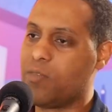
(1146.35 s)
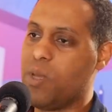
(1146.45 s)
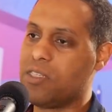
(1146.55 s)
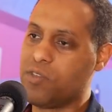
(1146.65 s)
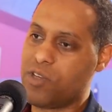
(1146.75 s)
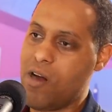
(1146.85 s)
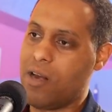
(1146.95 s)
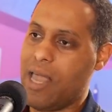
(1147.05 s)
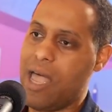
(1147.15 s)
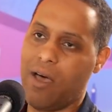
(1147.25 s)
an expensive
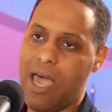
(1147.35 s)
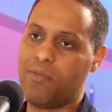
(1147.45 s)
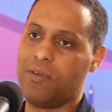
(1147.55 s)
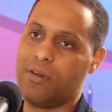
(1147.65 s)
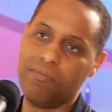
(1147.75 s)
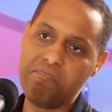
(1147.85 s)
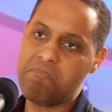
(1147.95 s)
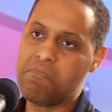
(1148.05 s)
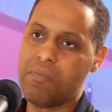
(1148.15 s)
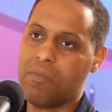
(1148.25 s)
shirt, and how after,
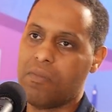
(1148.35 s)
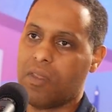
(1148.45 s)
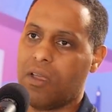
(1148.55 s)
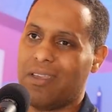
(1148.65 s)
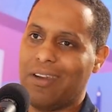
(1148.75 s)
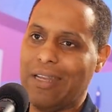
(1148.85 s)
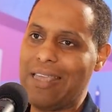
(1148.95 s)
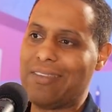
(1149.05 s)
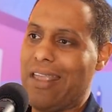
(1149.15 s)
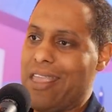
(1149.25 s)
you know,
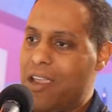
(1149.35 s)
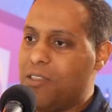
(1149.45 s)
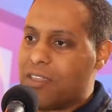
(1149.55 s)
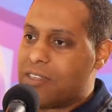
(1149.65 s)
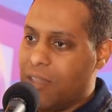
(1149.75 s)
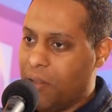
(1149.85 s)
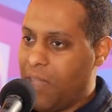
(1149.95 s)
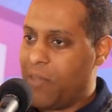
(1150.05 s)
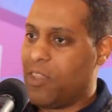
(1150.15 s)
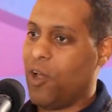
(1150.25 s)
less than a year,
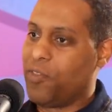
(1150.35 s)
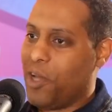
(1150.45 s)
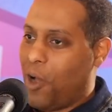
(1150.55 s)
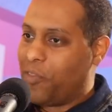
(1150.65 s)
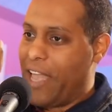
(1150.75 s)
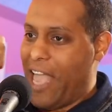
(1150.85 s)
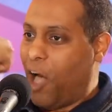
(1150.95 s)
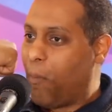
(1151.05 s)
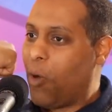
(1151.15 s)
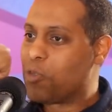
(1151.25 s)
the
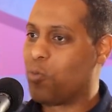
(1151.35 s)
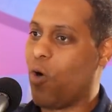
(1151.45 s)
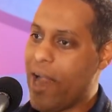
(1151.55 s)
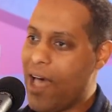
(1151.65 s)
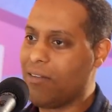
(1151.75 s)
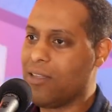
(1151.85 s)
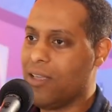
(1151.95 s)
elbows wore out.